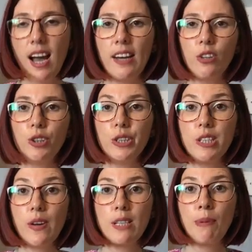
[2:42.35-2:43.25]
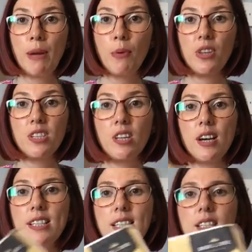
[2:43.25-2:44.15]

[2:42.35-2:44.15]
and I'll also explain what the sizes